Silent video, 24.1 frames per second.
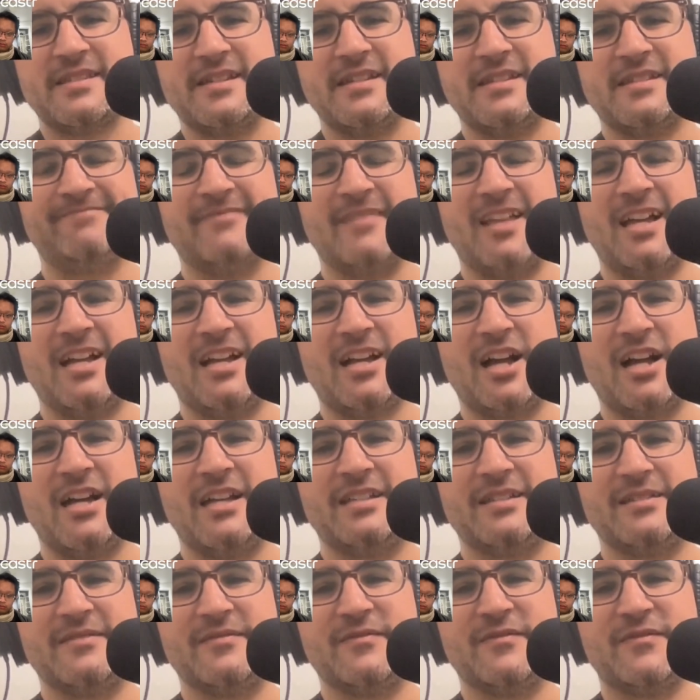It's a
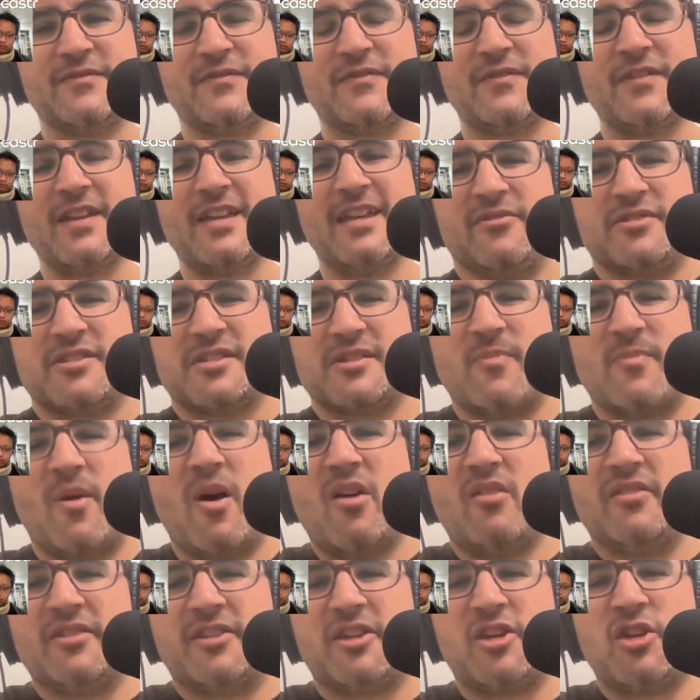kind of
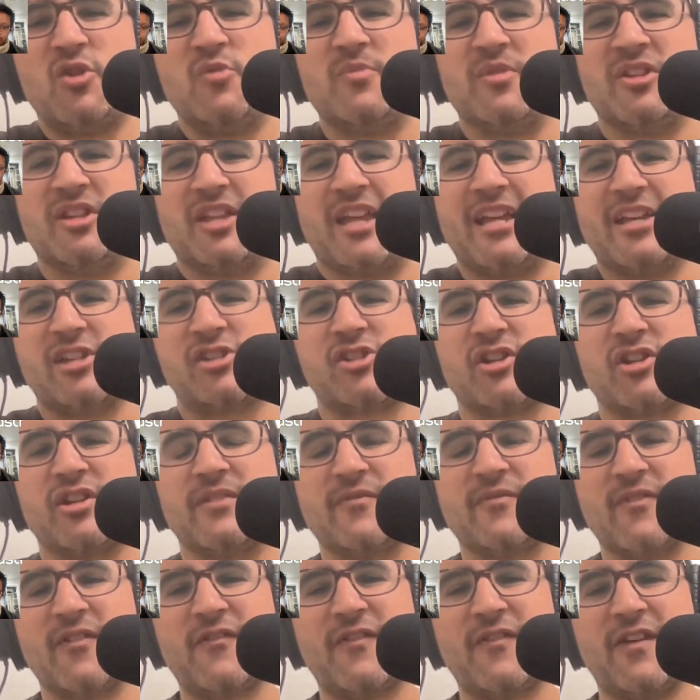small accumulation
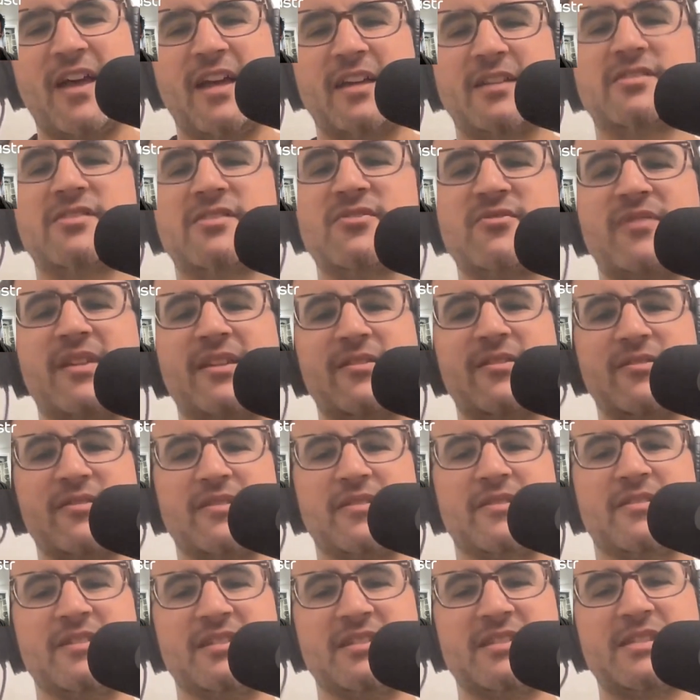of effects rather
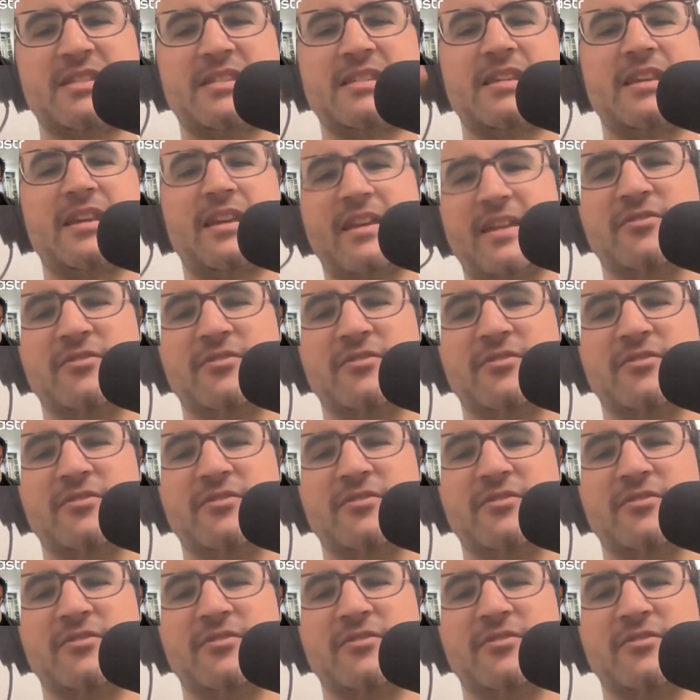than this